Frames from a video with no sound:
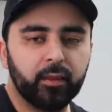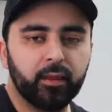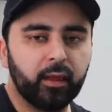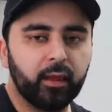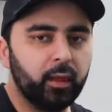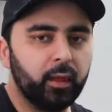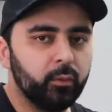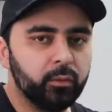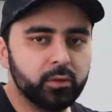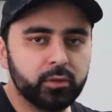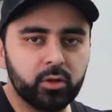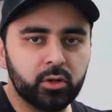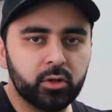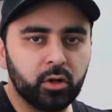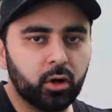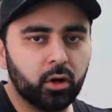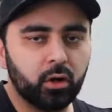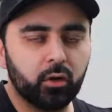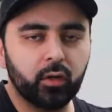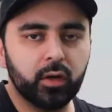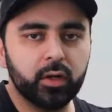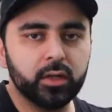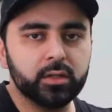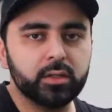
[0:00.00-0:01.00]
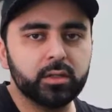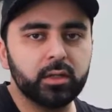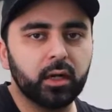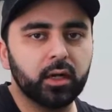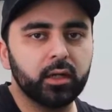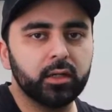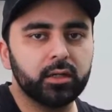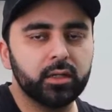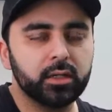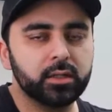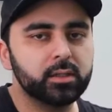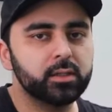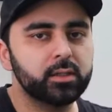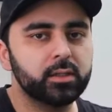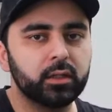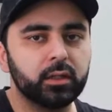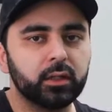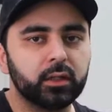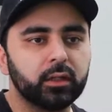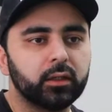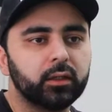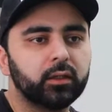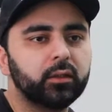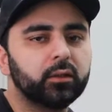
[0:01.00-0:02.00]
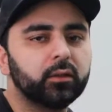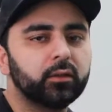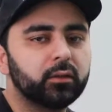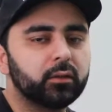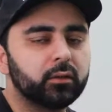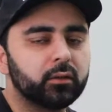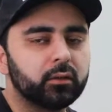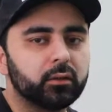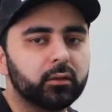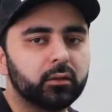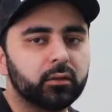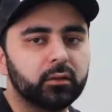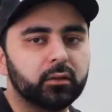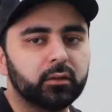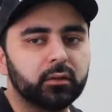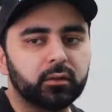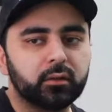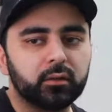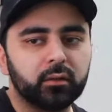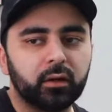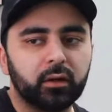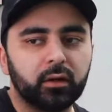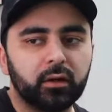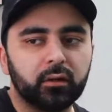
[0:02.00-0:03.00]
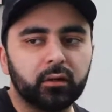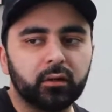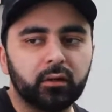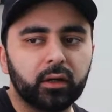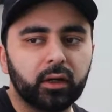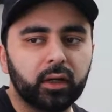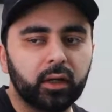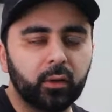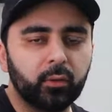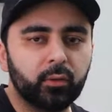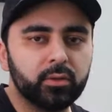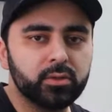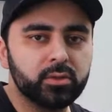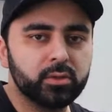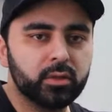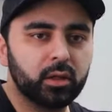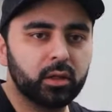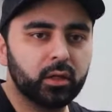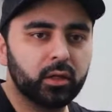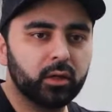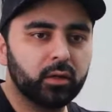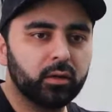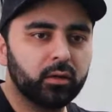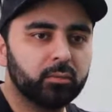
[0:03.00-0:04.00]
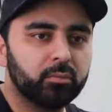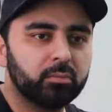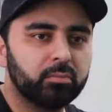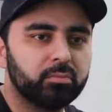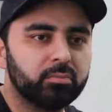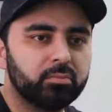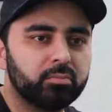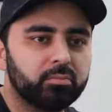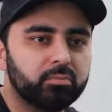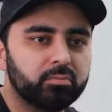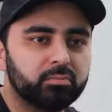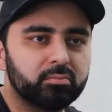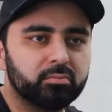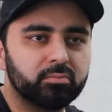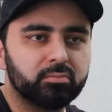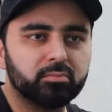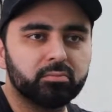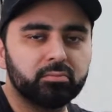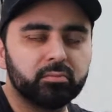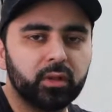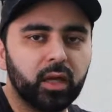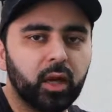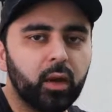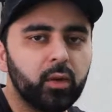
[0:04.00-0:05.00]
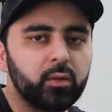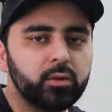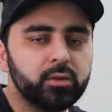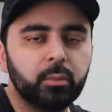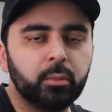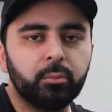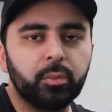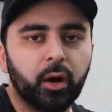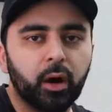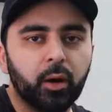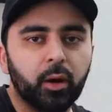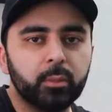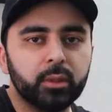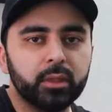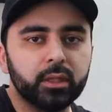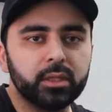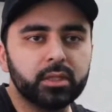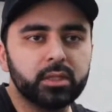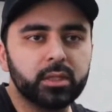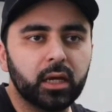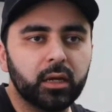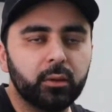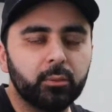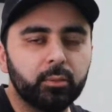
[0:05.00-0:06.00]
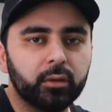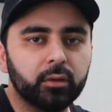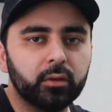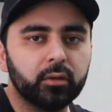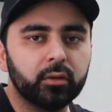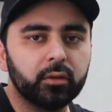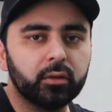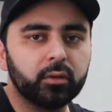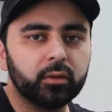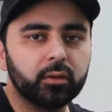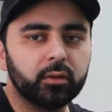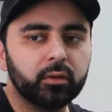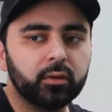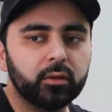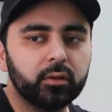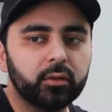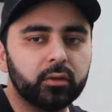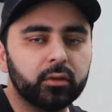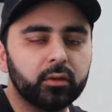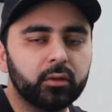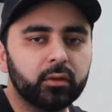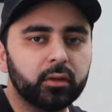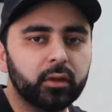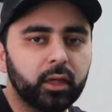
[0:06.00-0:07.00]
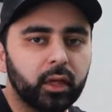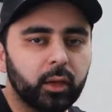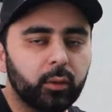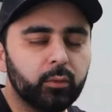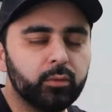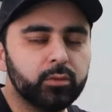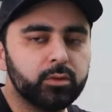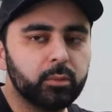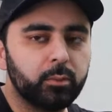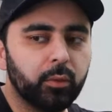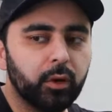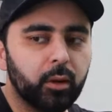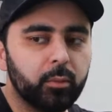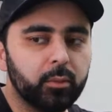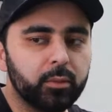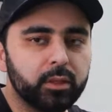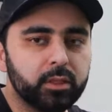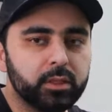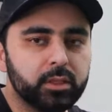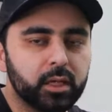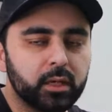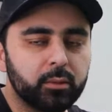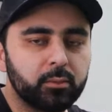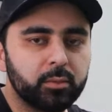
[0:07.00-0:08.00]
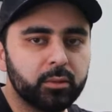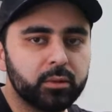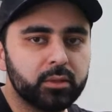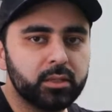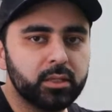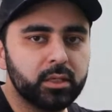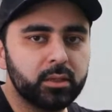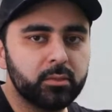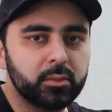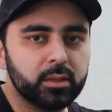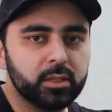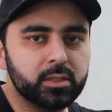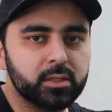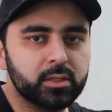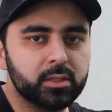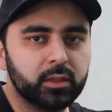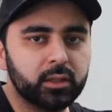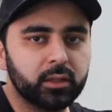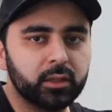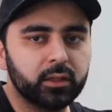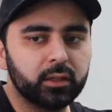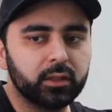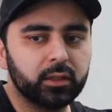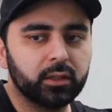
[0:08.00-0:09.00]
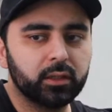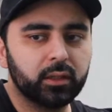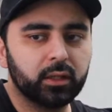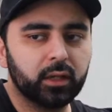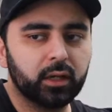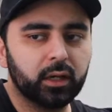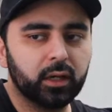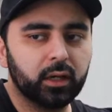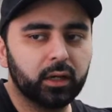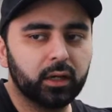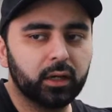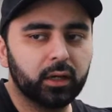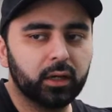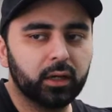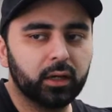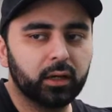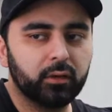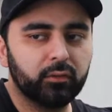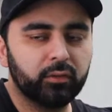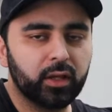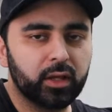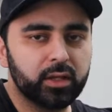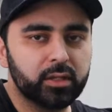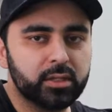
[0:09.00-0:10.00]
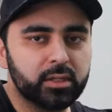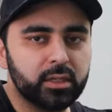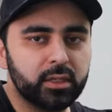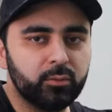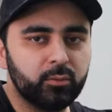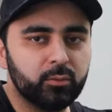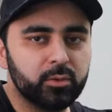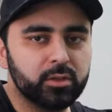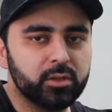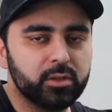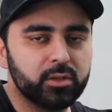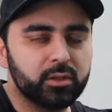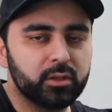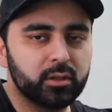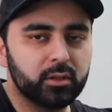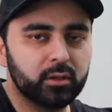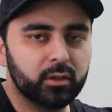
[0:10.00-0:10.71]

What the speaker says: it was not a great side yesterday. It was a bottom of the table. It was a bottom of the table team yesterday. If that team was